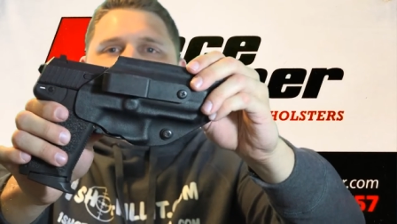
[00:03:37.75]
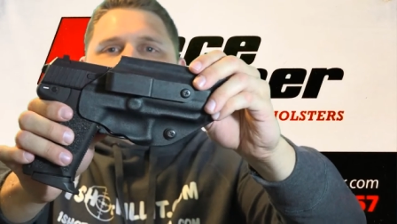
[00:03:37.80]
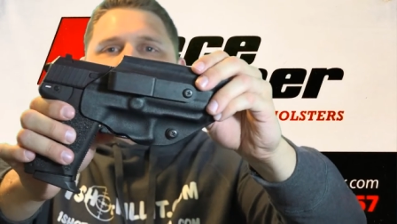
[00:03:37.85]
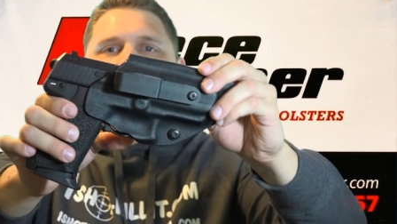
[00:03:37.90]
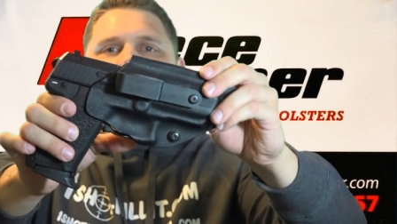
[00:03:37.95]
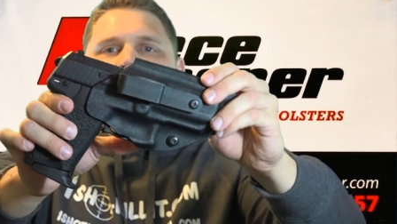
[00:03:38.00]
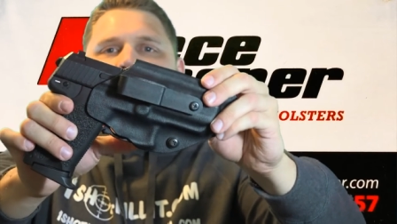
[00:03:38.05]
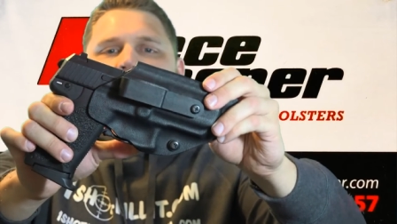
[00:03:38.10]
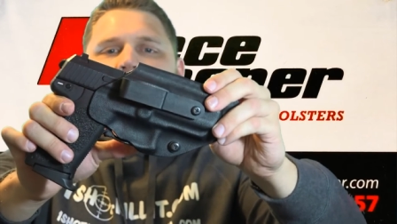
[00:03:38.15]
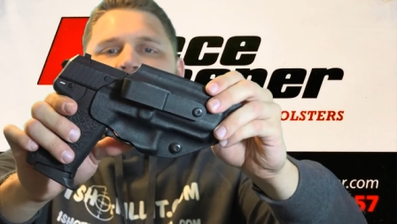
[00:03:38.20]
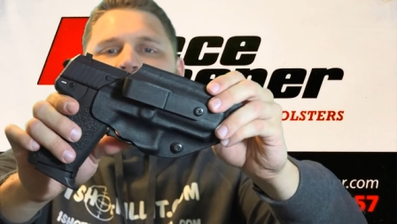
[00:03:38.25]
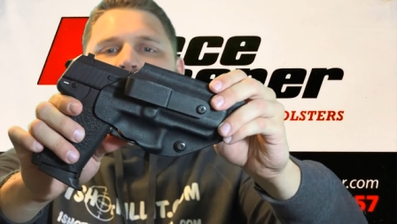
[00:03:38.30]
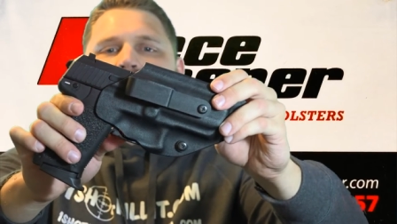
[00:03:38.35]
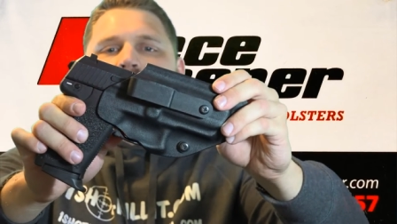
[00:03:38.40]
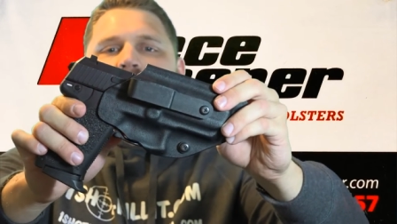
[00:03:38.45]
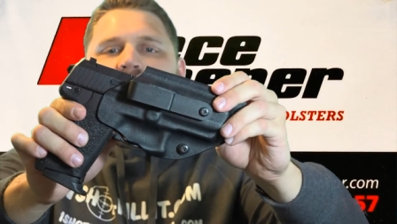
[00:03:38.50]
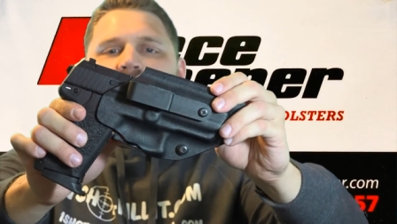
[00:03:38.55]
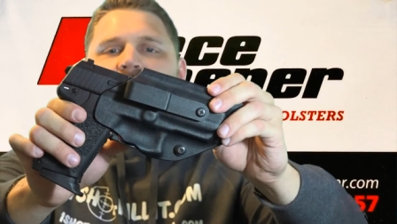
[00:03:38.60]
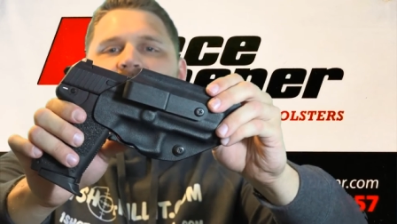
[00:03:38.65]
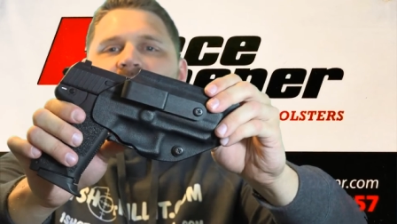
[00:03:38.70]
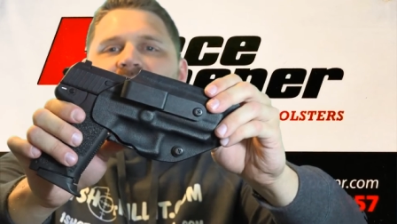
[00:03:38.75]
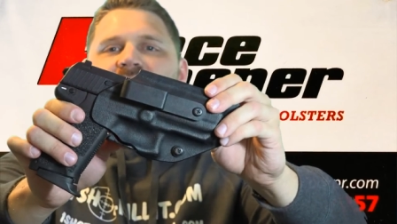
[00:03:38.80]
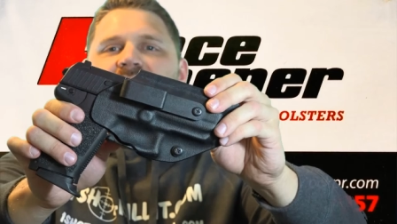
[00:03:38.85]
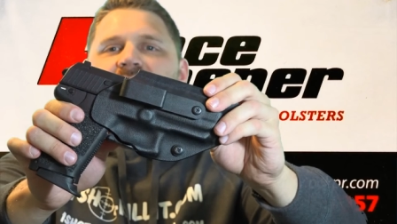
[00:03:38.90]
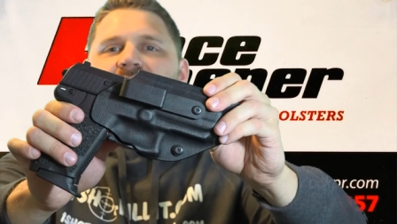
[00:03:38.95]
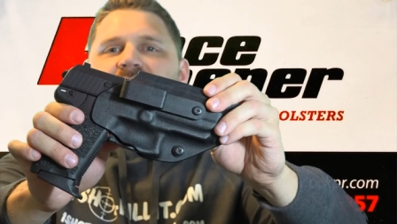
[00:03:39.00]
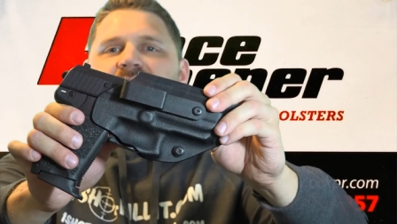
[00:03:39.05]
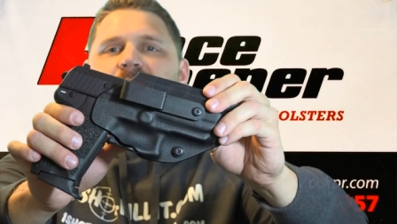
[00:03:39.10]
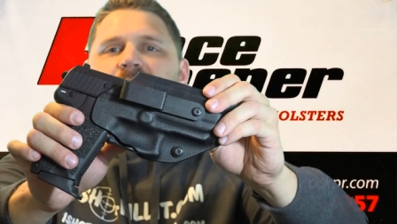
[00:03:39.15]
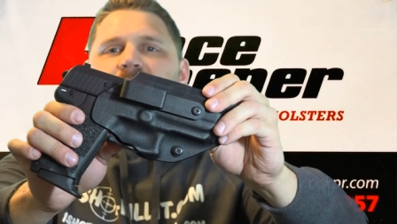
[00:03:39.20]
You know, you, you don't want to catch
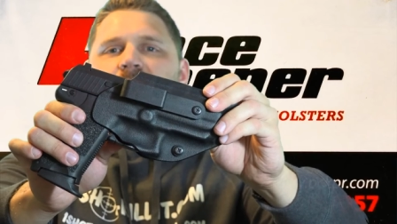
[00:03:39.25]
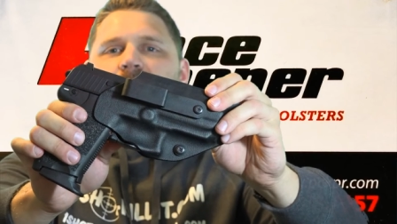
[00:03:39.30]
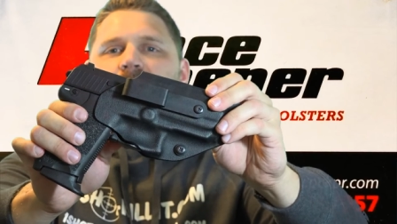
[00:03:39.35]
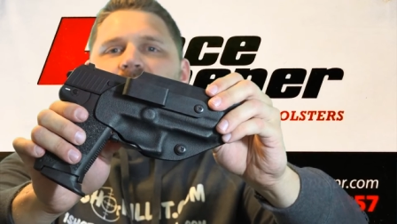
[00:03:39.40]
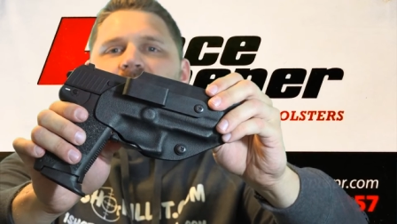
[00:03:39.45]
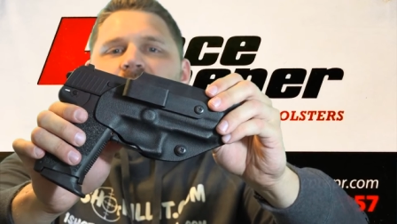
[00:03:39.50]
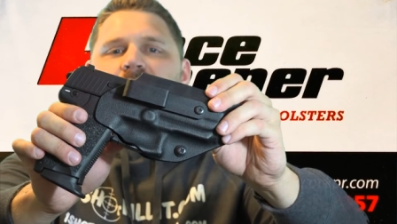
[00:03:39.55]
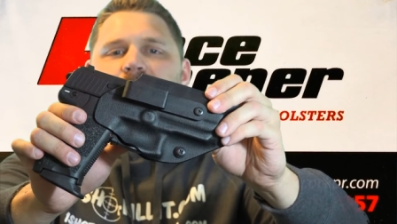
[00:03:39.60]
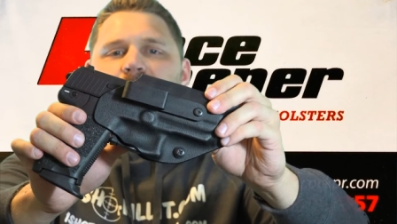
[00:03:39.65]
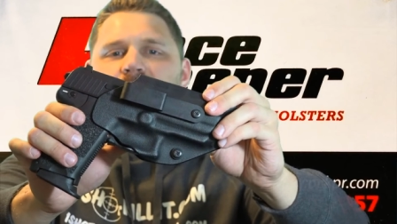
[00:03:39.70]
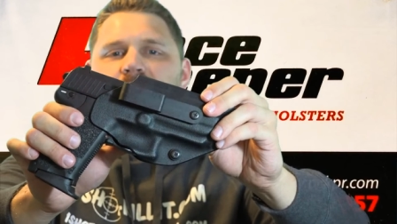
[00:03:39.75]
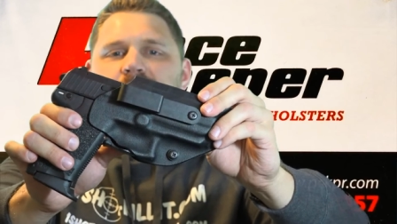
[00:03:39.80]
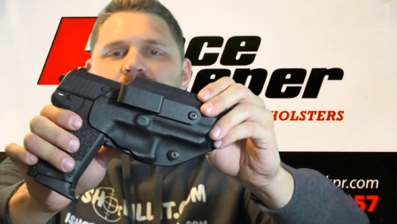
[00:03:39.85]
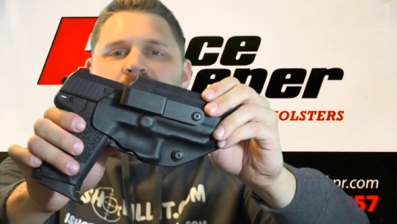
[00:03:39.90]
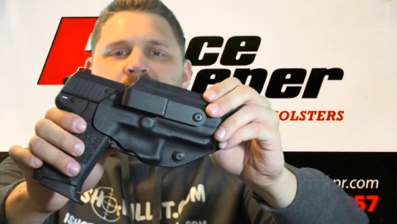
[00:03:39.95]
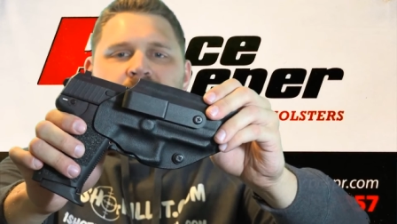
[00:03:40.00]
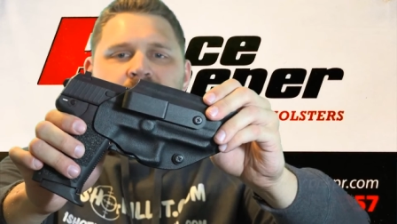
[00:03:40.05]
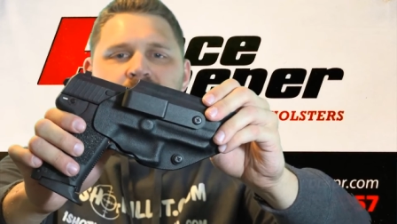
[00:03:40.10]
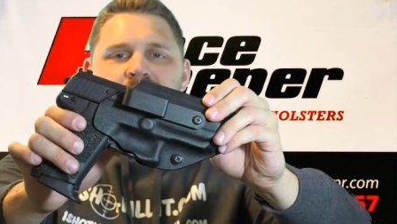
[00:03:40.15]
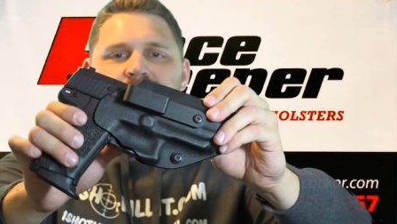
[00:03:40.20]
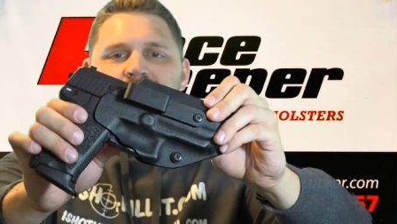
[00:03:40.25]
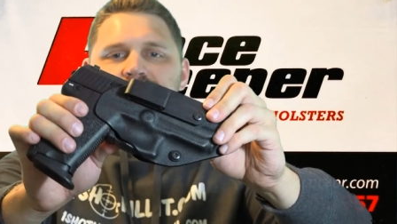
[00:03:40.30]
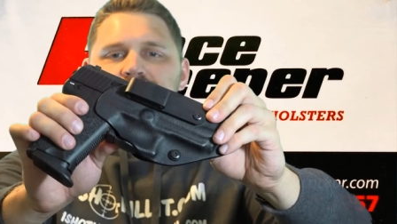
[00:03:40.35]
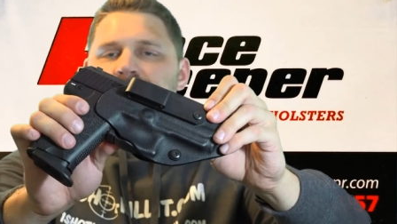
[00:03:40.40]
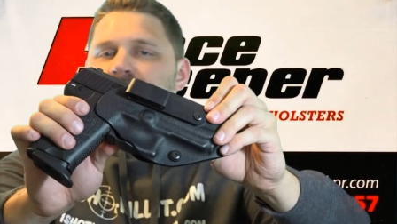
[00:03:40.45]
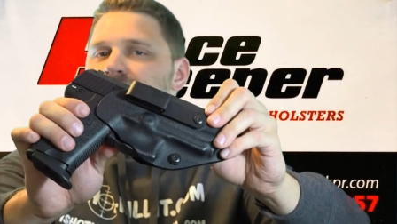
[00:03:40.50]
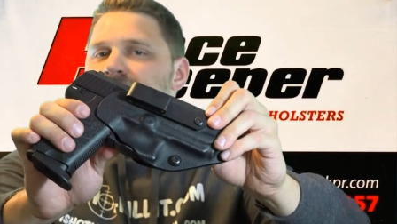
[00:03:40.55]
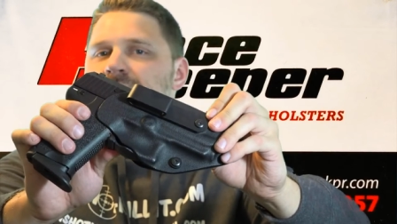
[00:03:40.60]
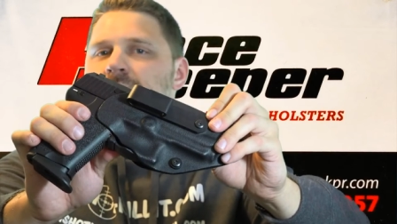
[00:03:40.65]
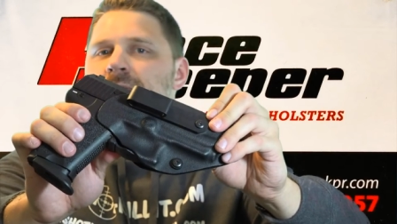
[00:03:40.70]
it on something random and
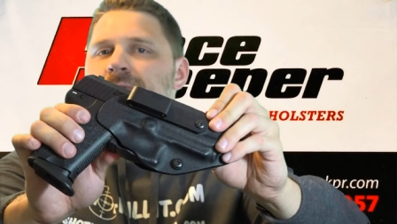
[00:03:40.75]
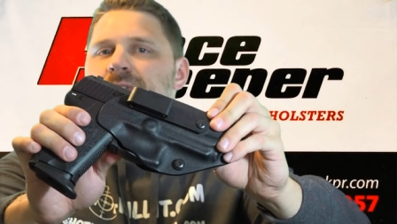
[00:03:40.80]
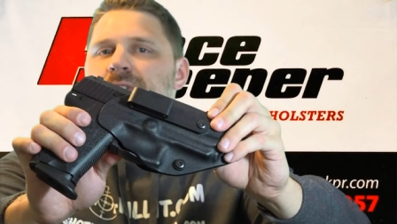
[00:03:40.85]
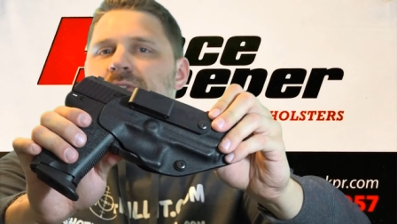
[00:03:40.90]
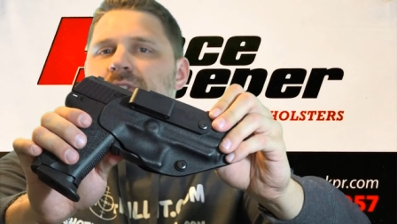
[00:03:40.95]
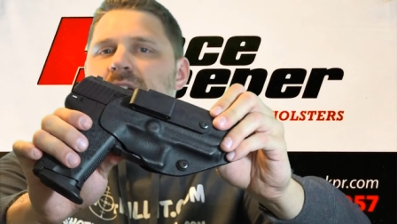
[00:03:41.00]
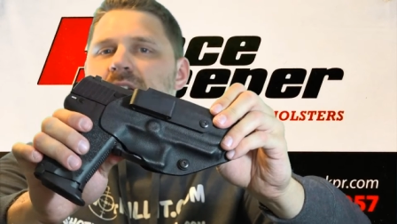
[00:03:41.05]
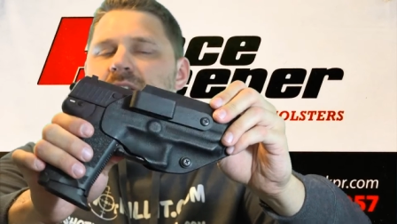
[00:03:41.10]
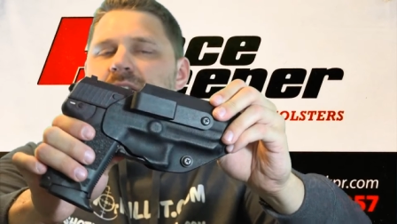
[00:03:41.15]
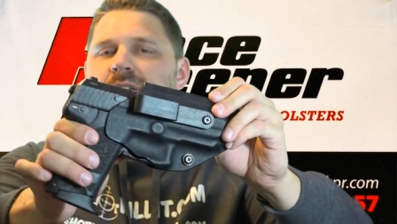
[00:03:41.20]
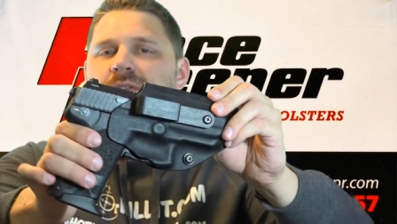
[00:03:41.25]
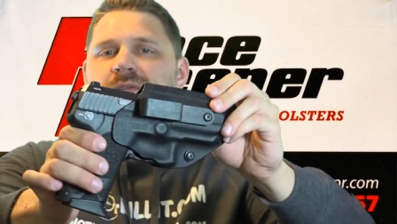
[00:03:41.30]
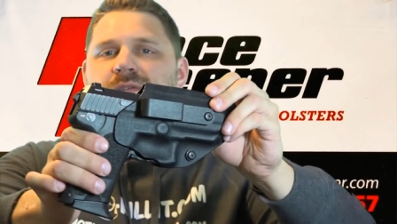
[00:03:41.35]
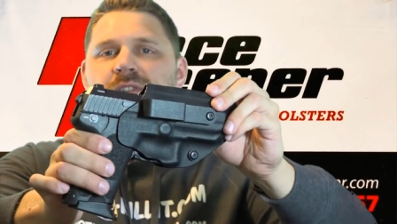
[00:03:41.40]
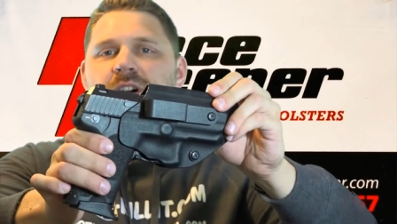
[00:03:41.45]
shoot yourself in the leg.